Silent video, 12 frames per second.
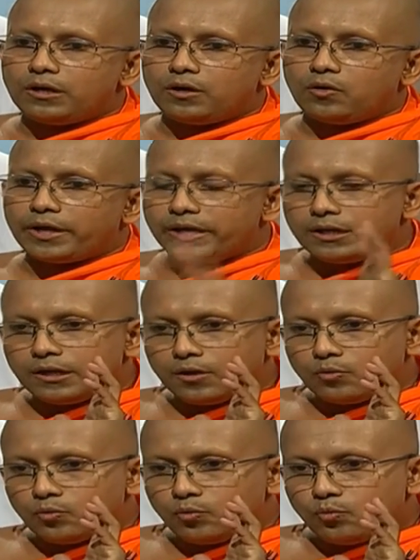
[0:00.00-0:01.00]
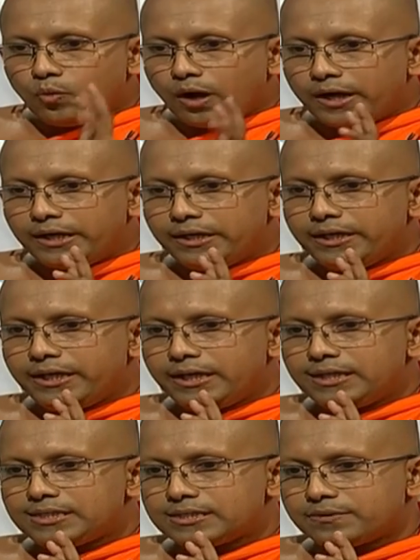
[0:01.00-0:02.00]
Okay, now one
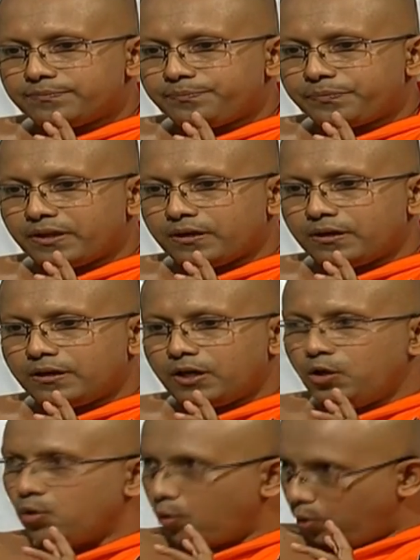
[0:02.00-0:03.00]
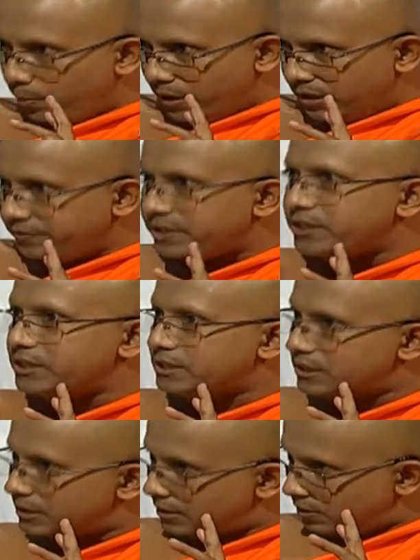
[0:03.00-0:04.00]
is Lobha, which
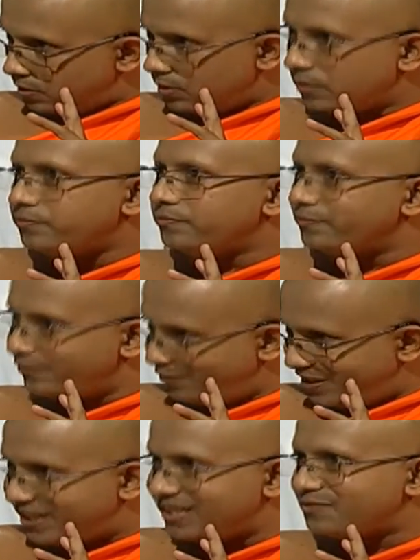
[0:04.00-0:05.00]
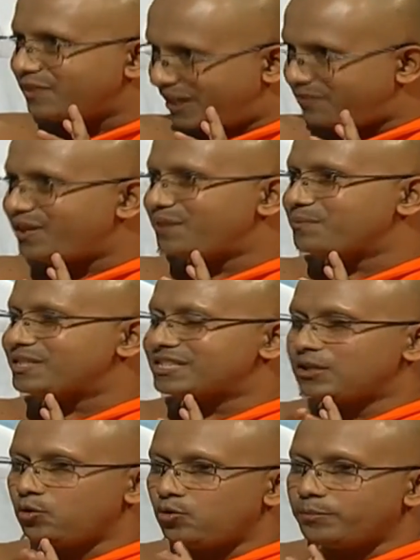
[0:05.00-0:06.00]
is very
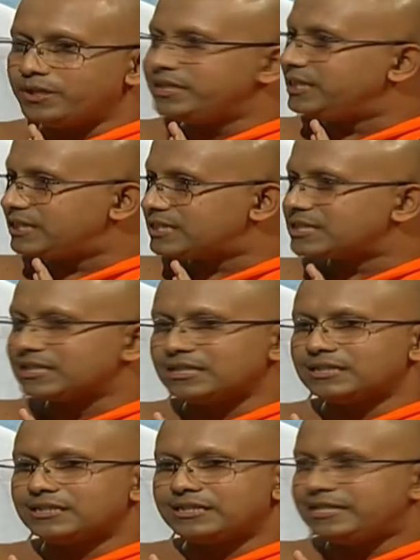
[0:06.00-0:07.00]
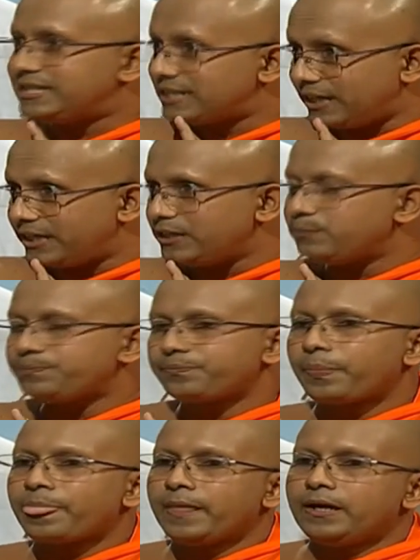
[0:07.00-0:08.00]
famous. Lobha is desire.
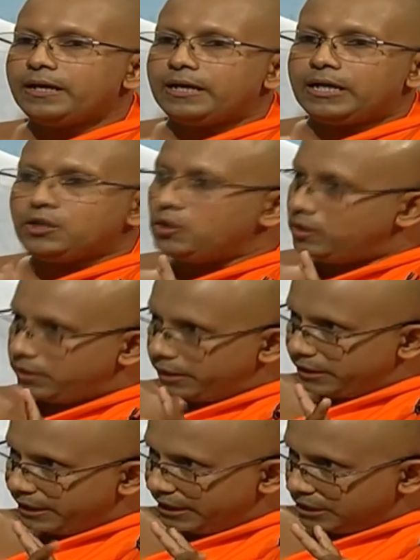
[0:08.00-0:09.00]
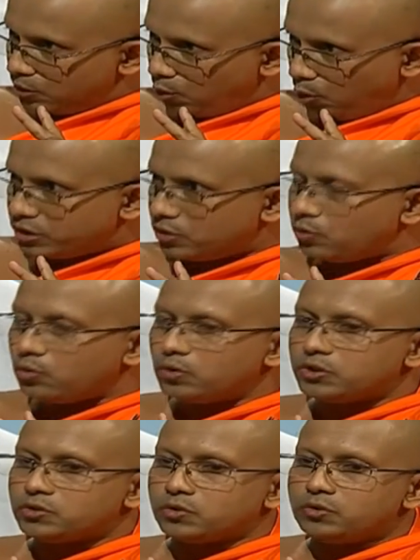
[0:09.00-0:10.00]
There is Dosa
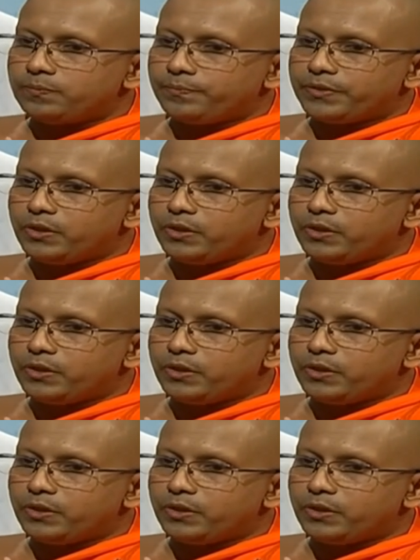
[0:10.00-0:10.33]
also.